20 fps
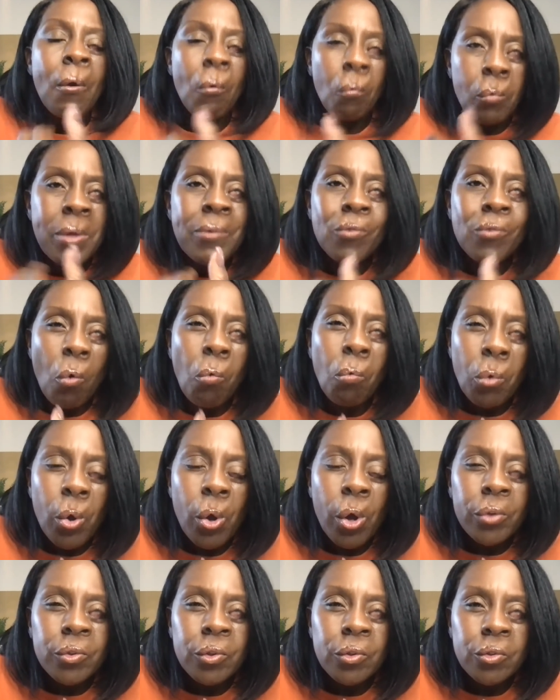we've got
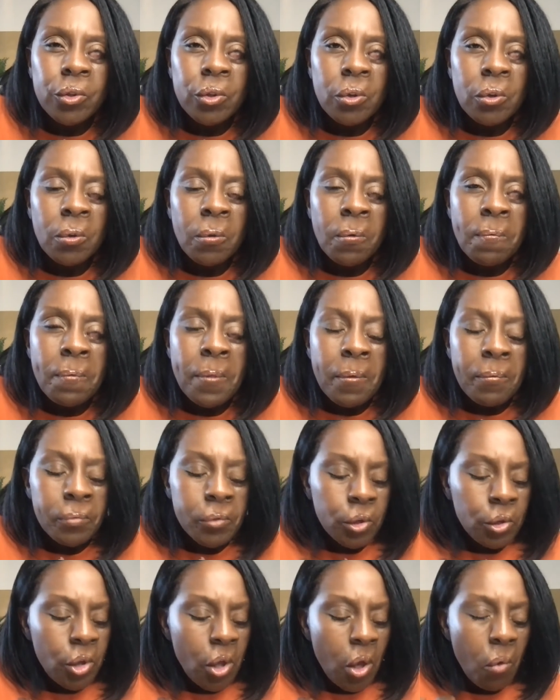work to do.
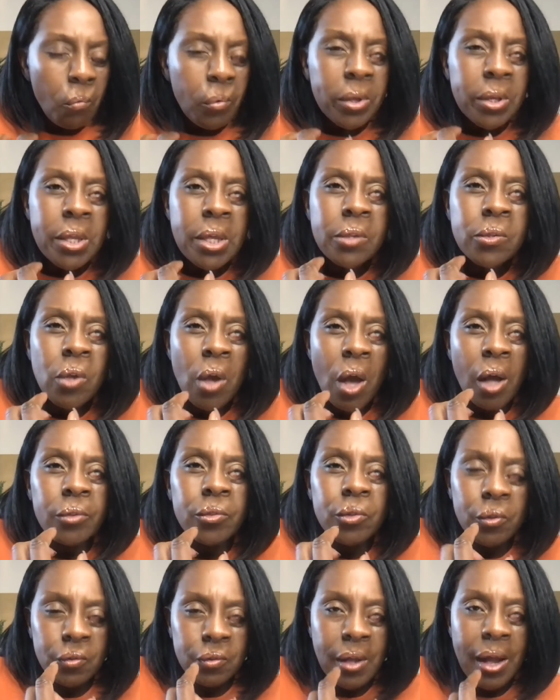You know, we need to
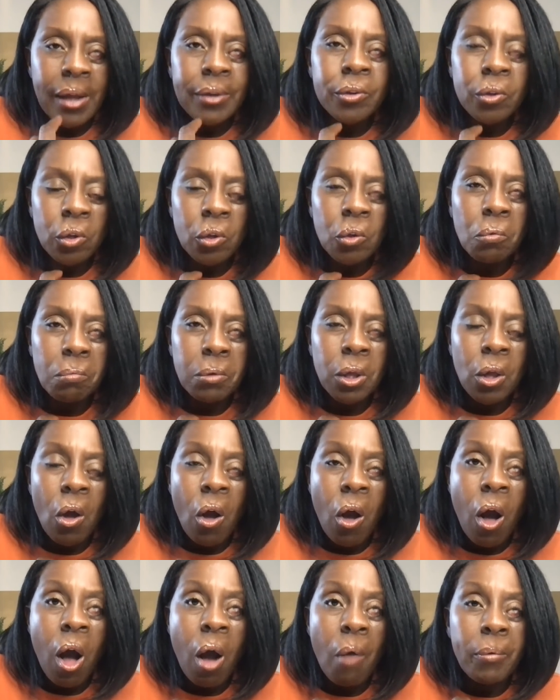understand who we
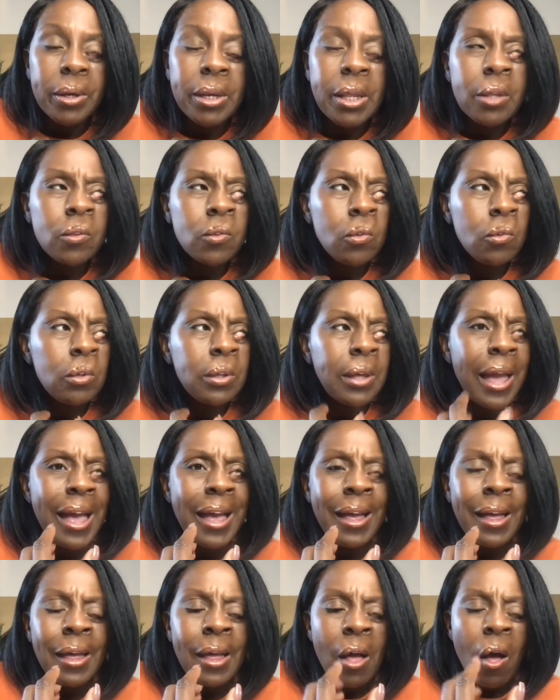are. We need to
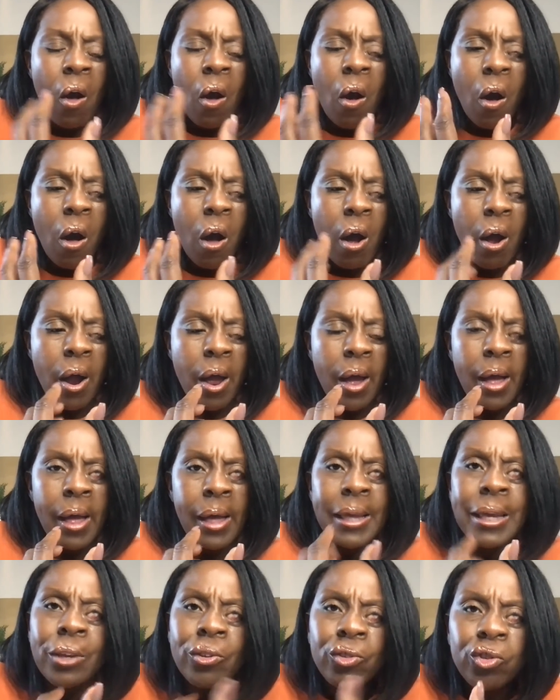get our
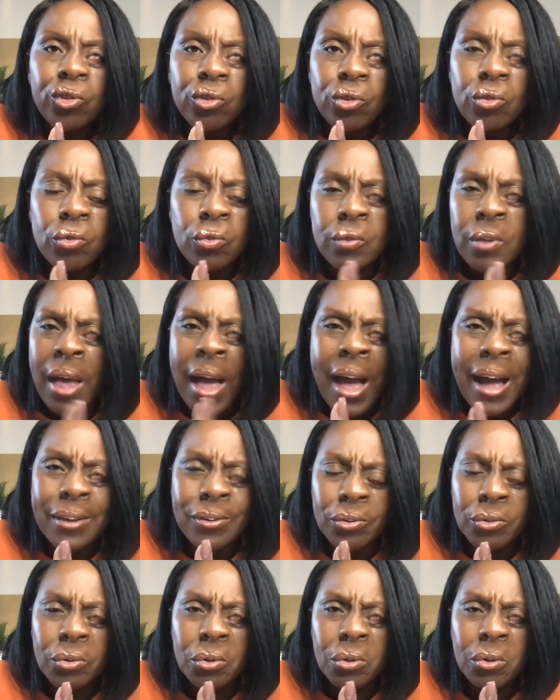issues
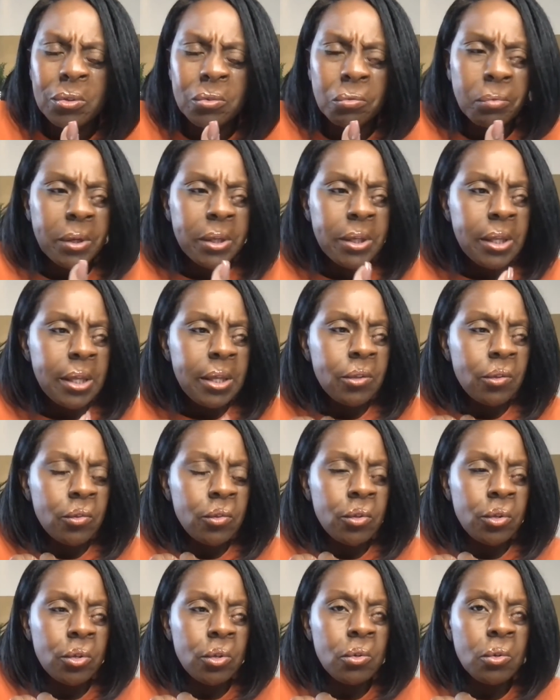handled. We need
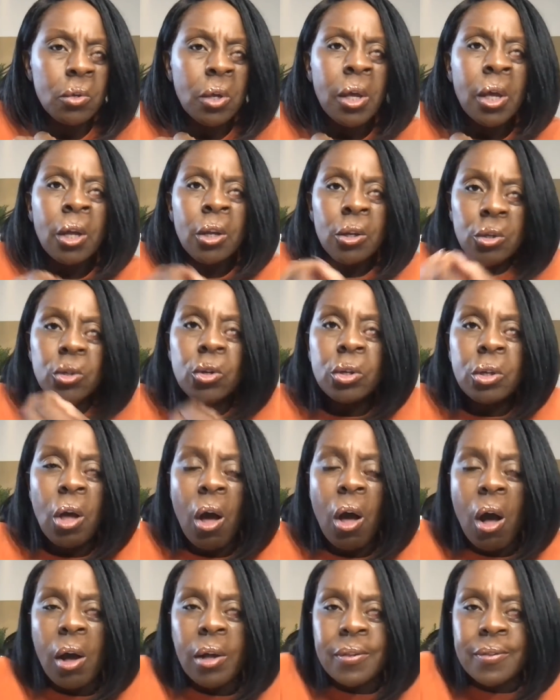to look
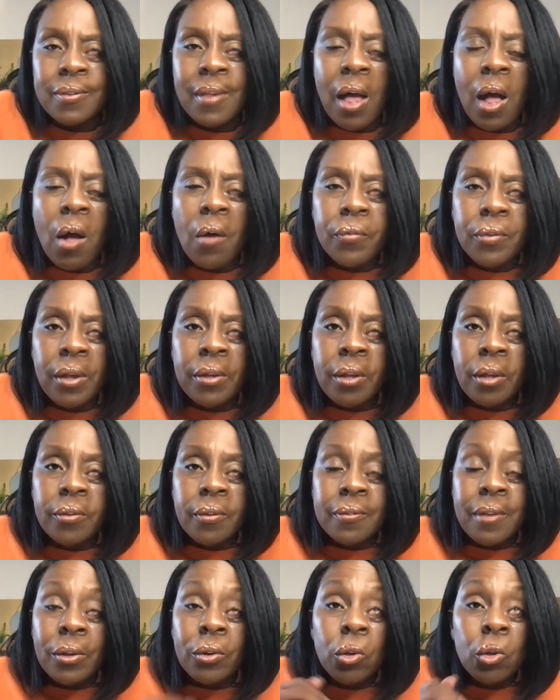at ourselves and
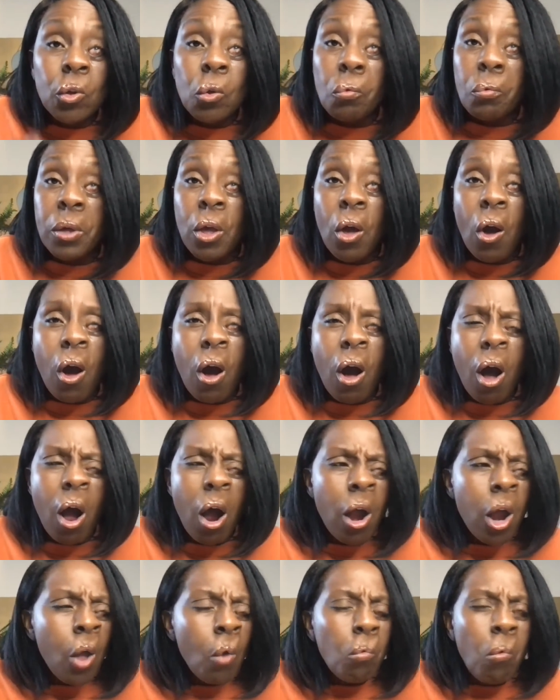understand who we
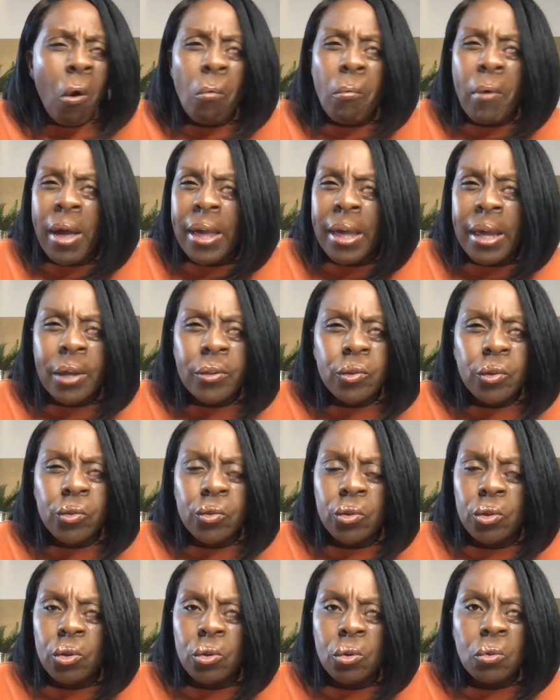are, what we're here to
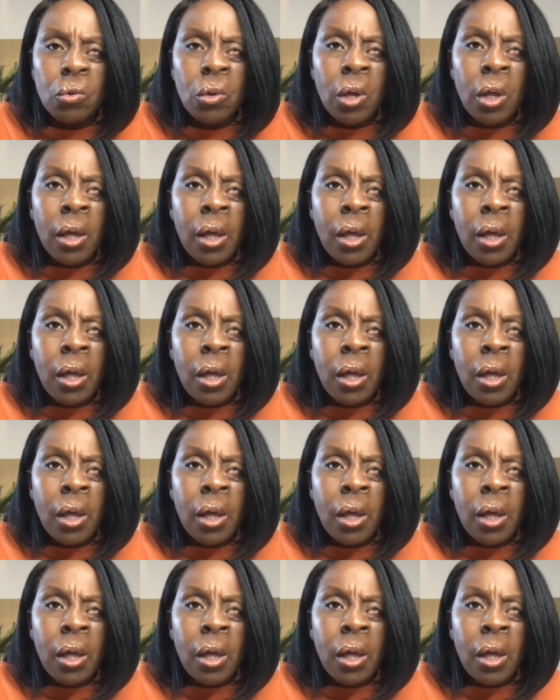do.